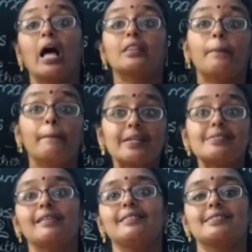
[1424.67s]
The
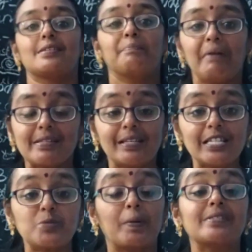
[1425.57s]

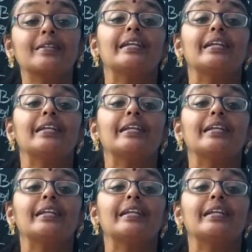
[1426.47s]
muscles present